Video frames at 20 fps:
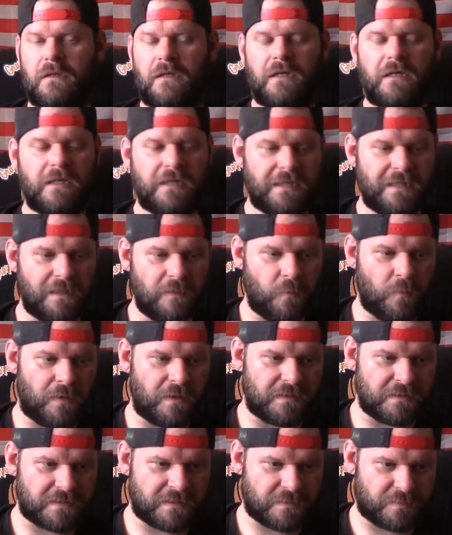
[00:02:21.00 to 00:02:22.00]
He
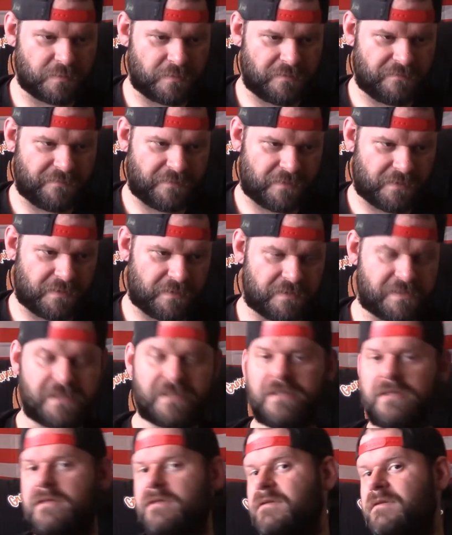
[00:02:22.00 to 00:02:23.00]
wants to
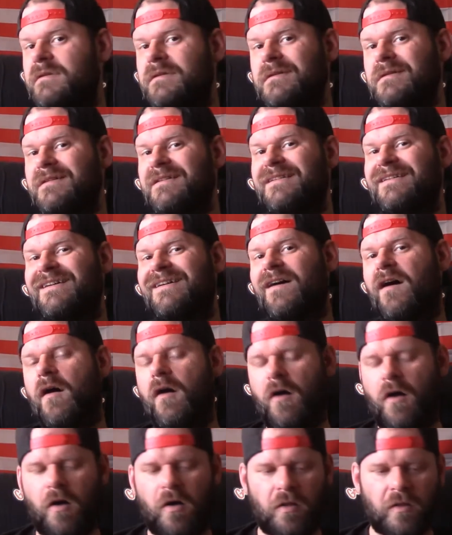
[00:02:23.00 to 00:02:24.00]
reverse
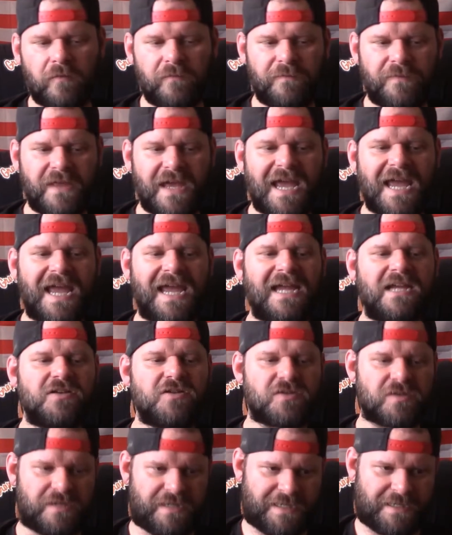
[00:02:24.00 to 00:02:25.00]
all of the
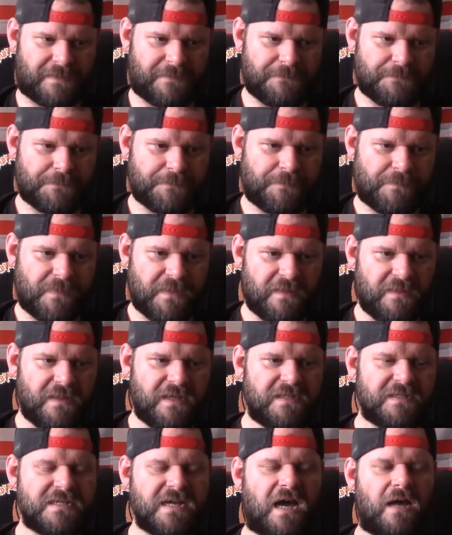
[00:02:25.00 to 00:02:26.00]
hatred
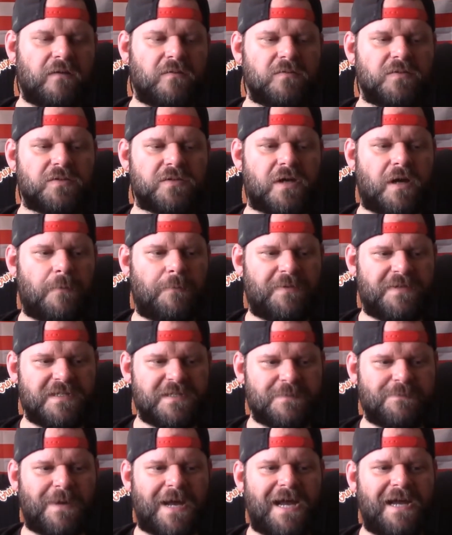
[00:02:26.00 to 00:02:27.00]
that Donald Trump
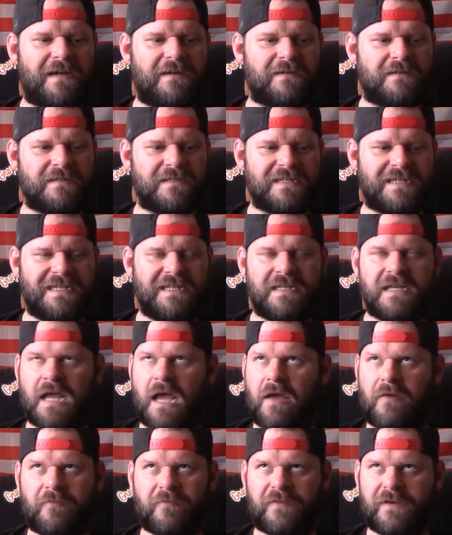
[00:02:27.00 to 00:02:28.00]
inspires
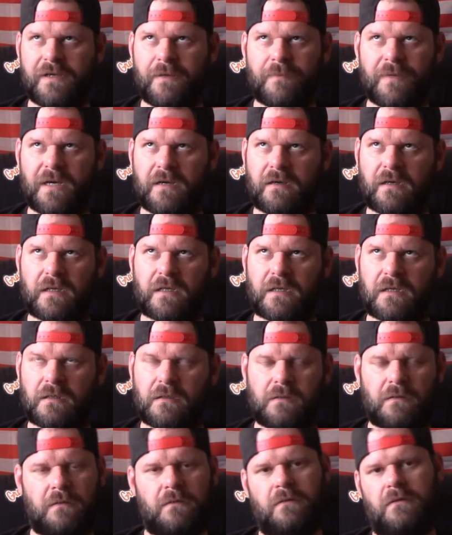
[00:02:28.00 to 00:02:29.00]
in every American
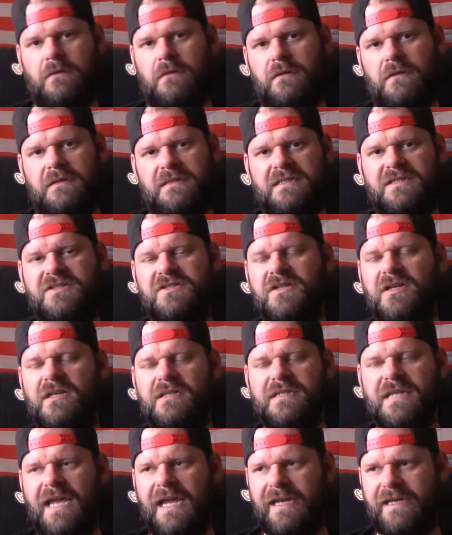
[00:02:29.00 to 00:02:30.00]
to
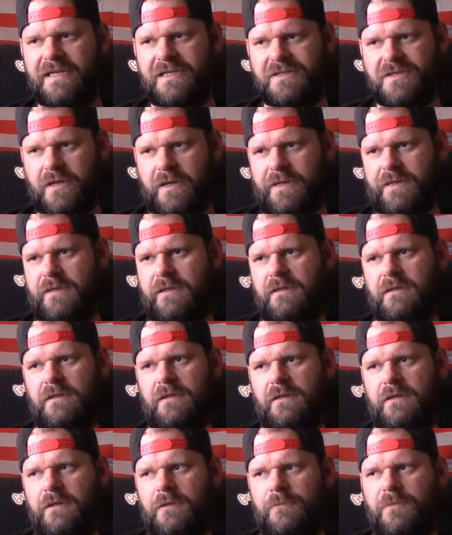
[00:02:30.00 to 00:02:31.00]
just hate each other.
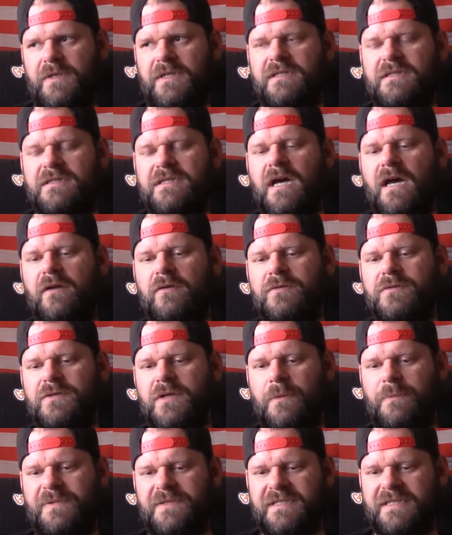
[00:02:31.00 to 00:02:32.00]
Because Donald
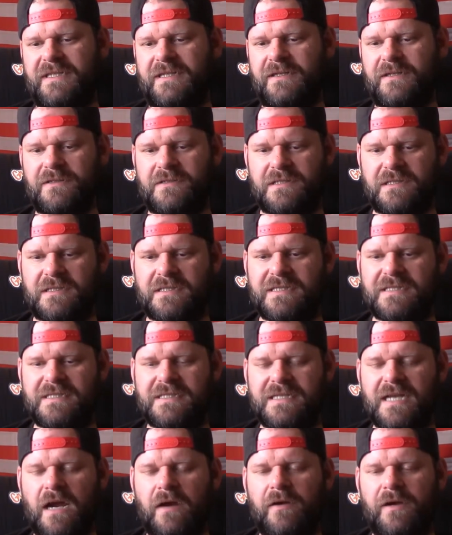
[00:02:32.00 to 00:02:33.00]
Trump is here just
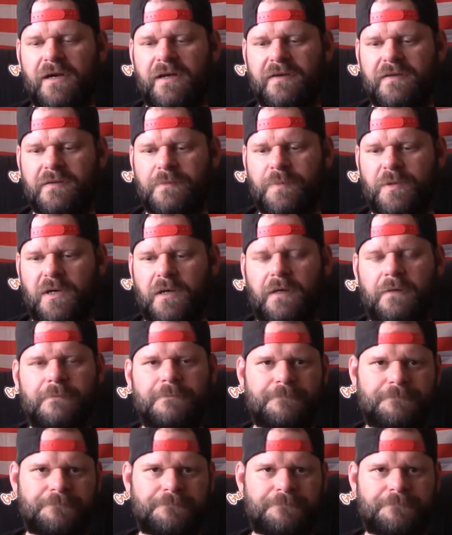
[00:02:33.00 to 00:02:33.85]
tearing us apart.